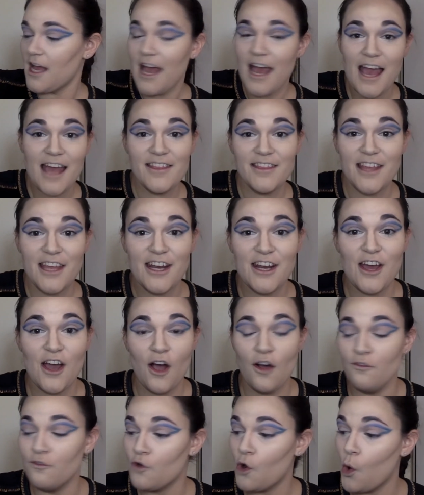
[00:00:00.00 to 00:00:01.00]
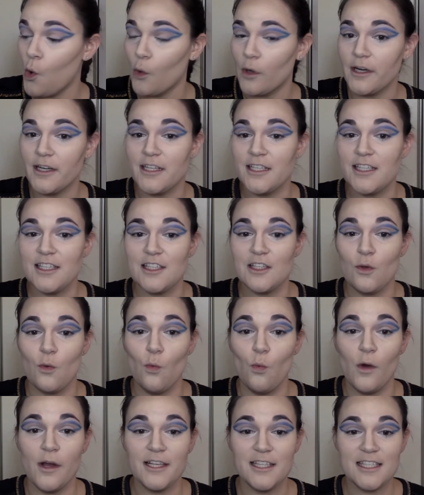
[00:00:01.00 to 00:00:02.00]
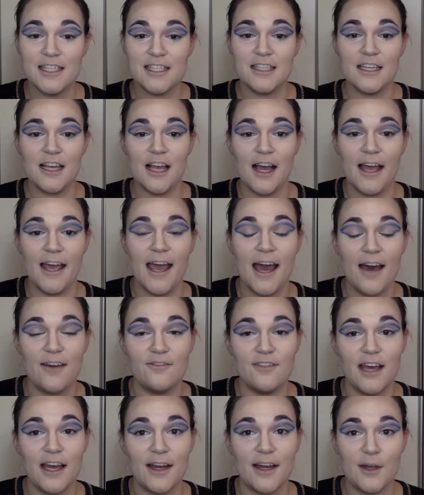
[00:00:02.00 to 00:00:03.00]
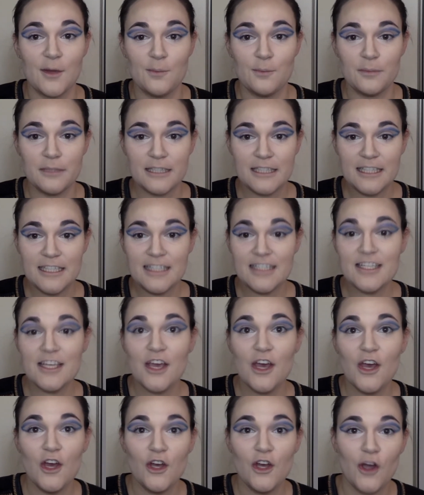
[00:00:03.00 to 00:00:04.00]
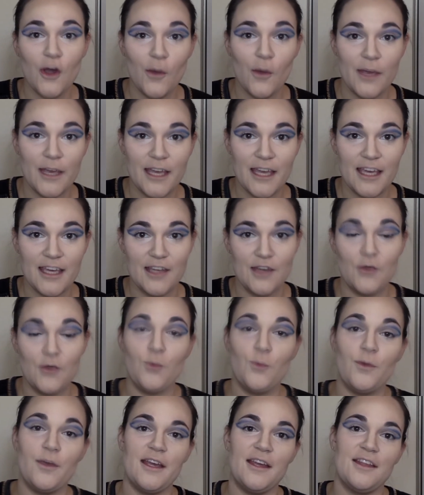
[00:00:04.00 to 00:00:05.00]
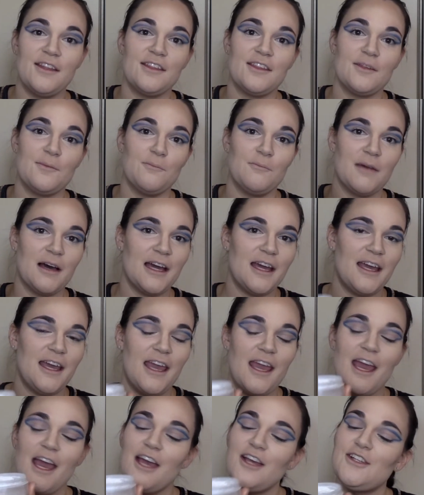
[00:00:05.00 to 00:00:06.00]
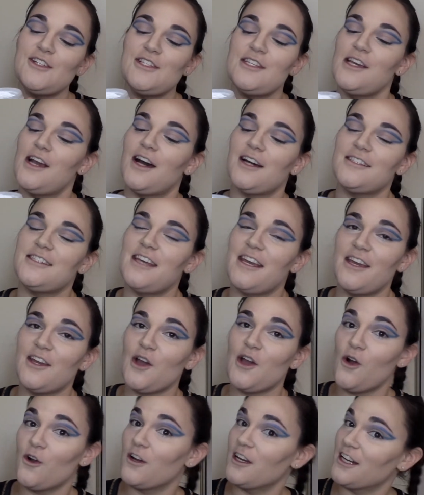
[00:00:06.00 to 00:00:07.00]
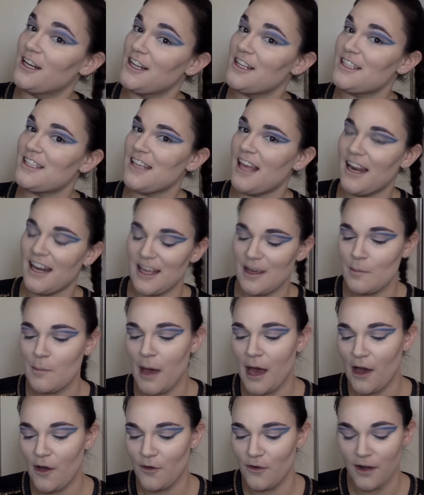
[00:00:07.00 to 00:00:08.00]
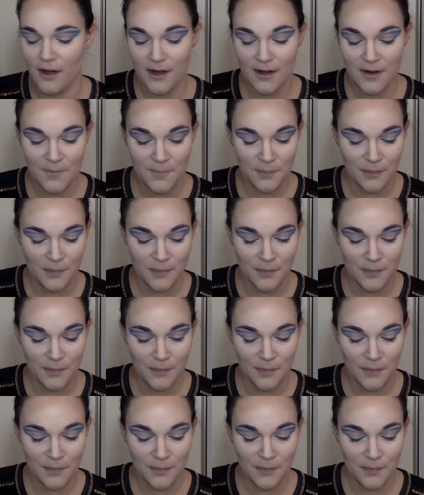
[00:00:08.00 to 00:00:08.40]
And then, of course, once I have that complete, going in with my Ciate coconut setting powder